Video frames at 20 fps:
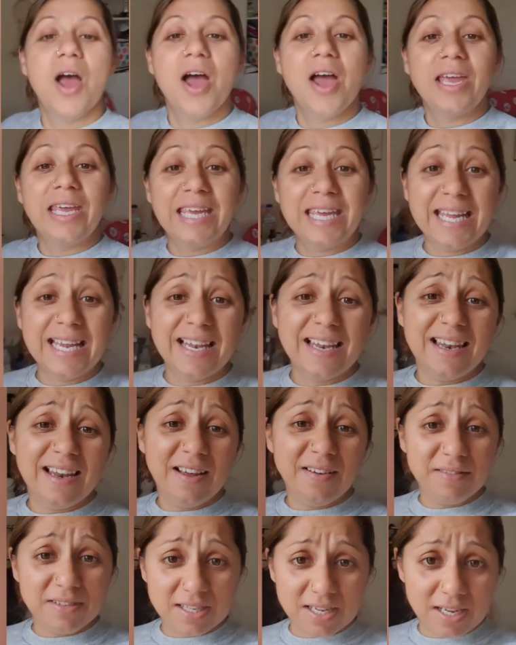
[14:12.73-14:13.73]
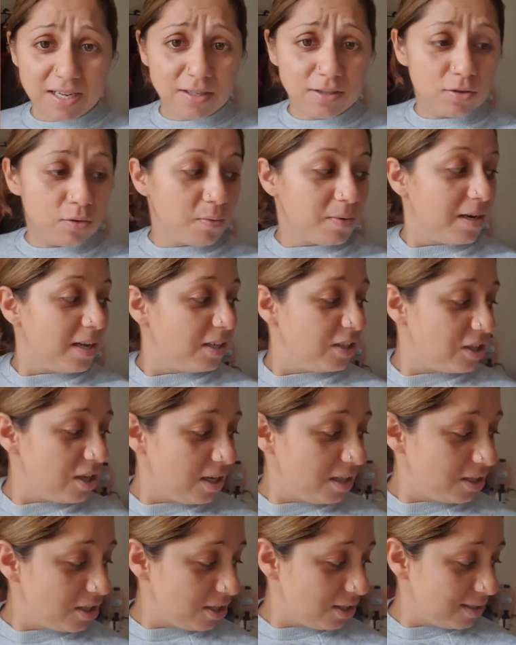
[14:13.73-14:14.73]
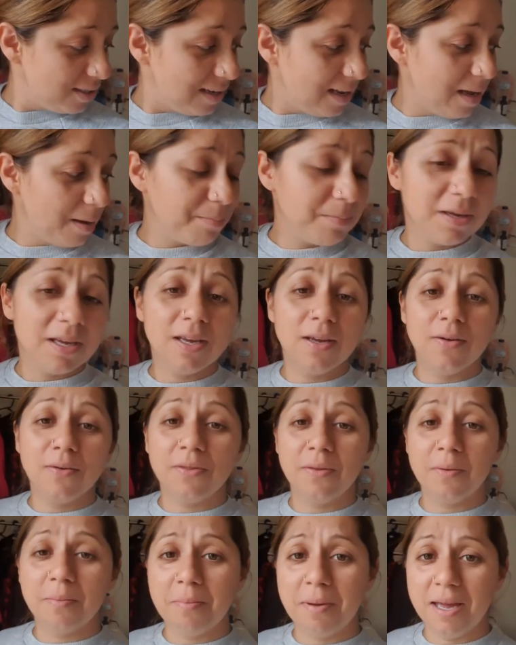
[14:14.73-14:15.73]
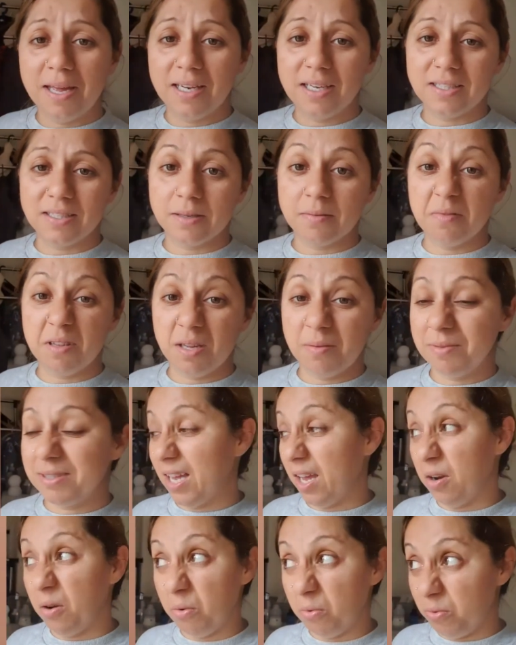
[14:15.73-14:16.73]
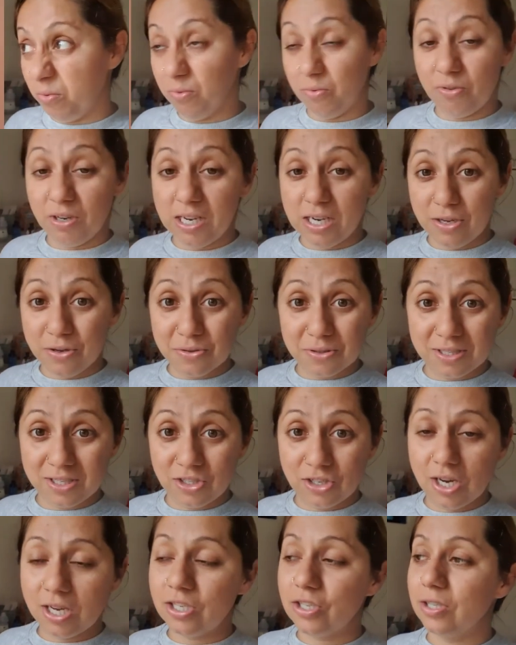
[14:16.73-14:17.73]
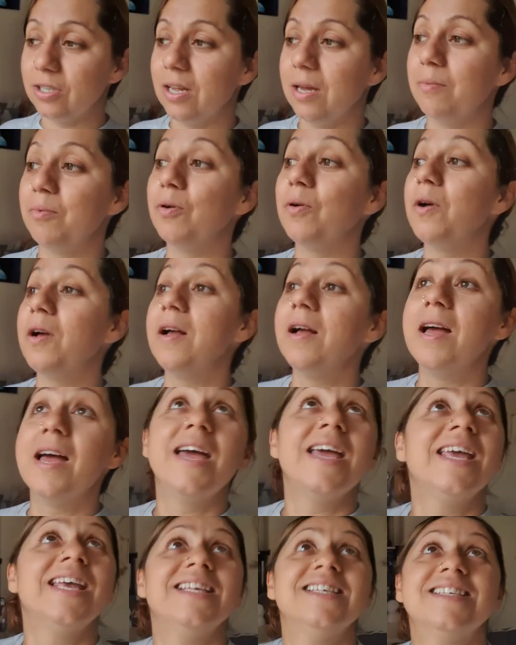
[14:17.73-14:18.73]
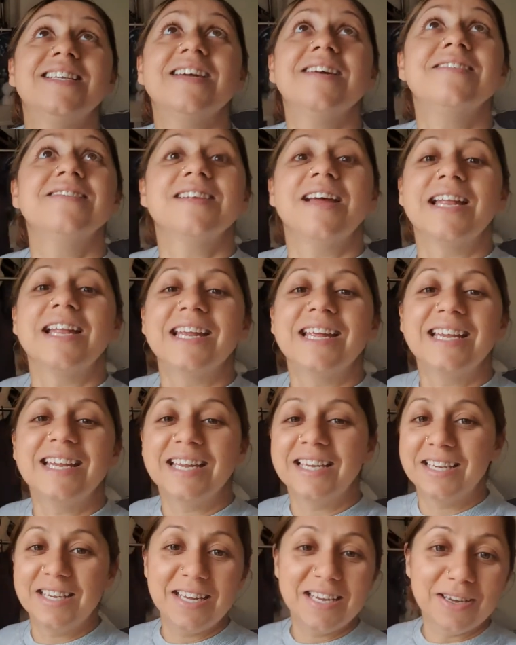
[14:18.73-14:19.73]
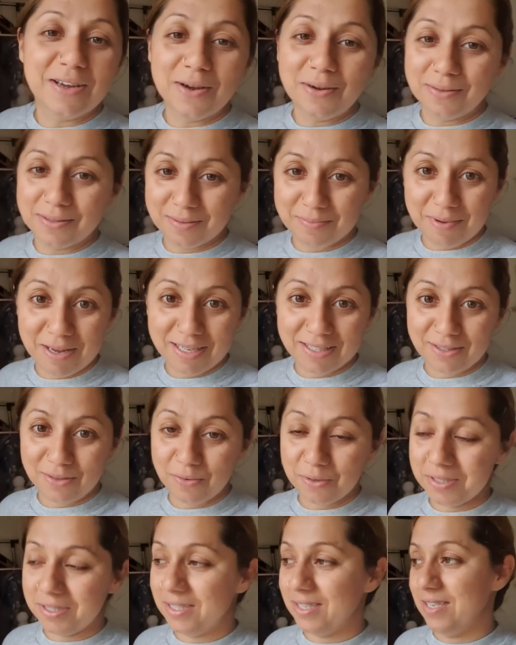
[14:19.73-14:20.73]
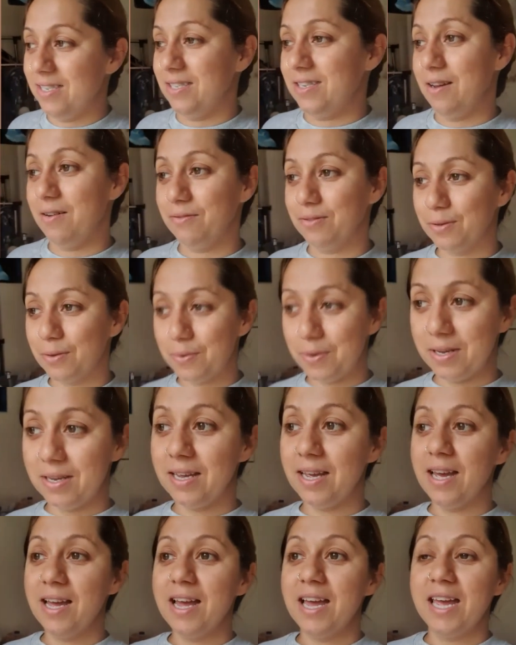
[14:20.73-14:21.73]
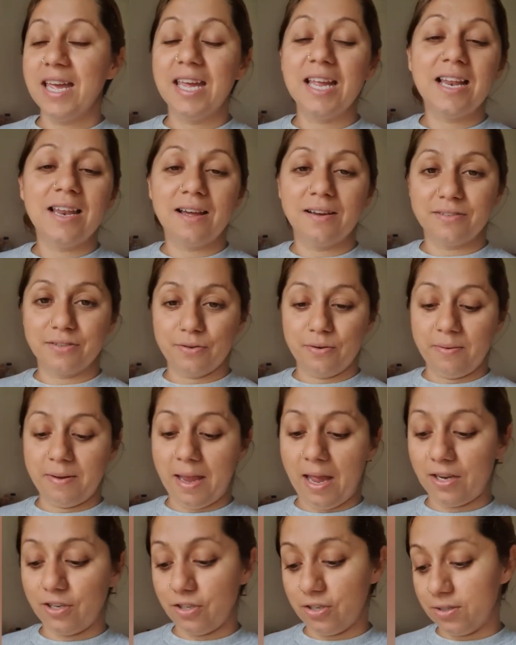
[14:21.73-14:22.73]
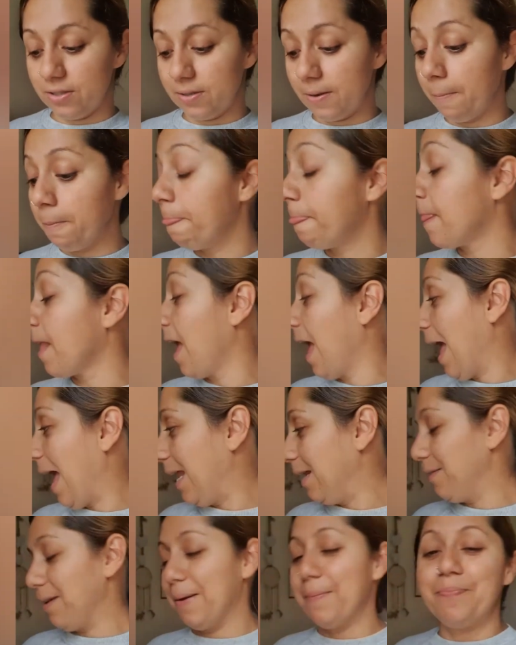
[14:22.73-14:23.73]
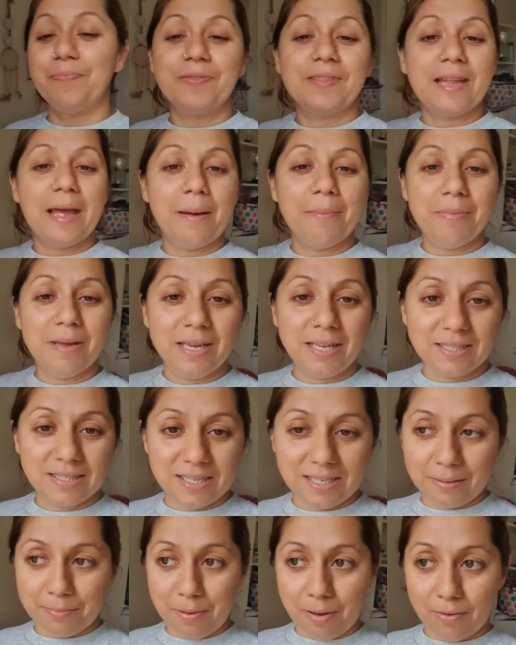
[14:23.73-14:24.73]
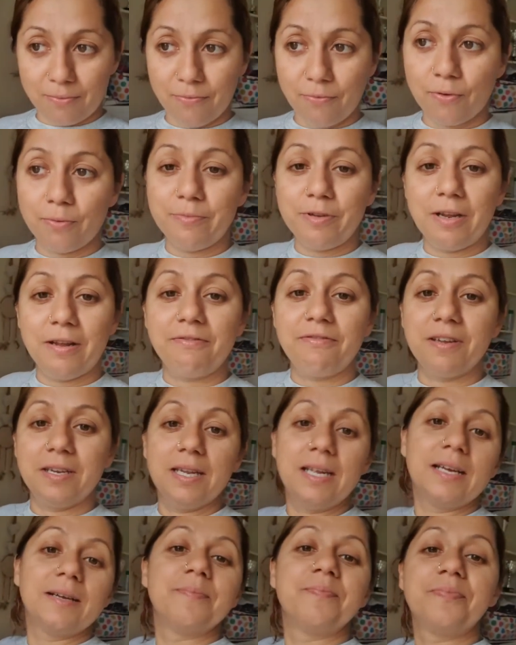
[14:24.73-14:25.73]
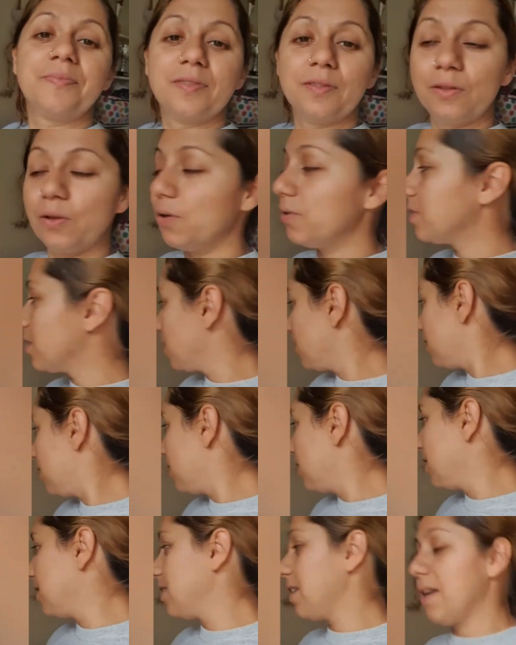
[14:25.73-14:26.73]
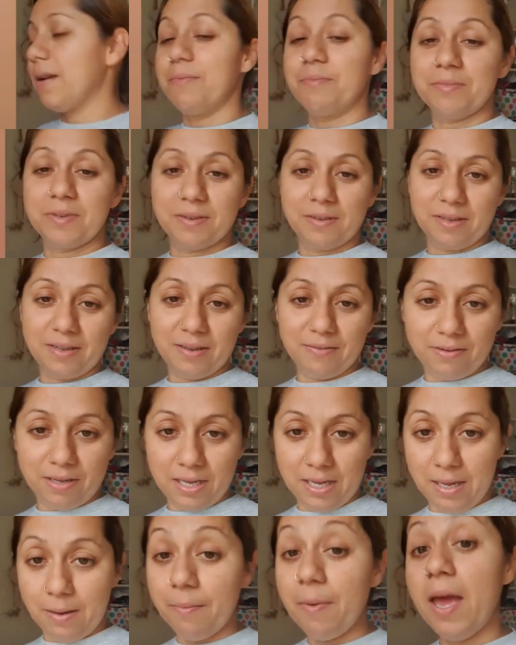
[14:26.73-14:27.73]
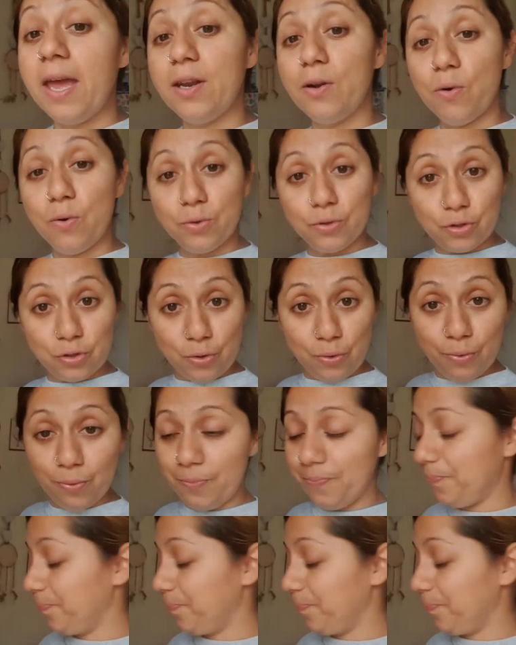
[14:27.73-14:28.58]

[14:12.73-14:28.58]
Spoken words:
He loves it. So when I change his nappy on the bed and something, because I don't really use the changing table, he stares at it and he goes, makes noises and stuff. So he loves dream catchers. Anyway, that being said about formula feeding, those are the things that I'm giving him. And also